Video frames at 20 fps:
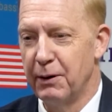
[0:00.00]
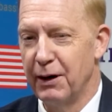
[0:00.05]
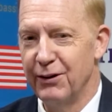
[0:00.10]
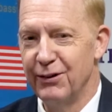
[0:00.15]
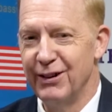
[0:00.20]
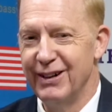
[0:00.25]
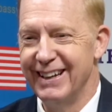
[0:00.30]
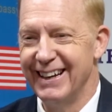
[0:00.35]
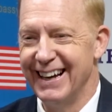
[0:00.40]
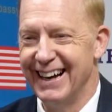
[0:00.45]

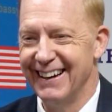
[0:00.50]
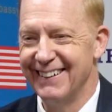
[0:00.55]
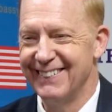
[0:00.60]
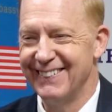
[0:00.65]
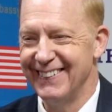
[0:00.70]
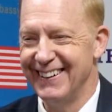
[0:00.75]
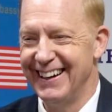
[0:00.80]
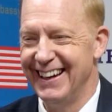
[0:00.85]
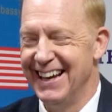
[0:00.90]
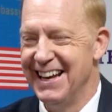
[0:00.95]
President
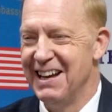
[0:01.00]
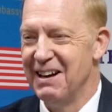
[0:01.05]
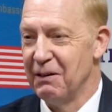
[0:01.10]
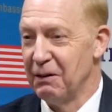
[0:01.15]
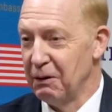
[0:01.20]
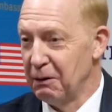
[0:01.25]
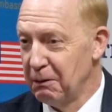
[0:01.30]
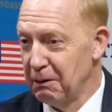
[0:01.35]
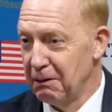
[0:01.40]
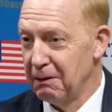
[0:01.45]
actually
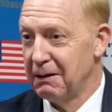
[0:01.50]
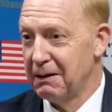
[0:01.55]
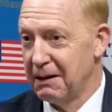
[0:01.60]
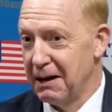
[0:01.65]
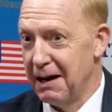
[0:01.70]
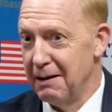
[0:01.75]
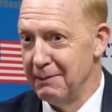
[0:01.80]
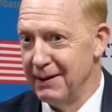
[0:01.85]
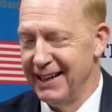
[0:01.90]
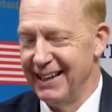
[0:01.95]

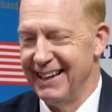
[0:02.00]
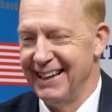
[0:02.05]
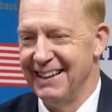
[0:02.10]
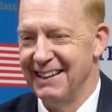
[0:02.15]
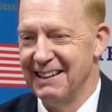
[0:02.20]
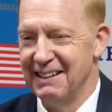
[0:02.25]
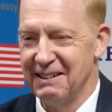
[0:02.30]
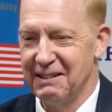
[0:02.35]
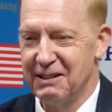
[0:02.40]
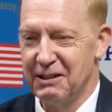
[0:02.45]

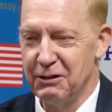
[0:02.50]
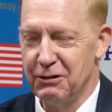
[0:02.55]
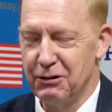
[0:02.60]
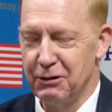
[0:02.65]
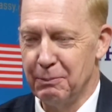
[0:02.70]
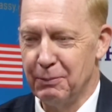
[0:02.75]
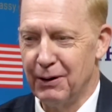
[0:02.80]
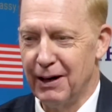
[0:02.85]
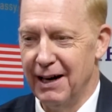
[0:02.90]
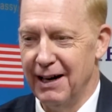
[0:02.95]
commented to
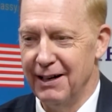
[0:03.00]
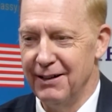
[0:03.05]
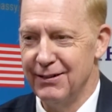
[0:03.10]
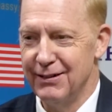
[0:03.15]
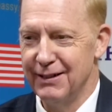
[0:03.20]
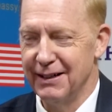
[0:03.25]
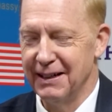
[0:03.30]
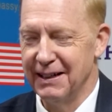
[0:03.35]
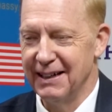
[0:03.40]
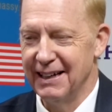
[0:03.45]

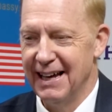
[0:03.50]
surprise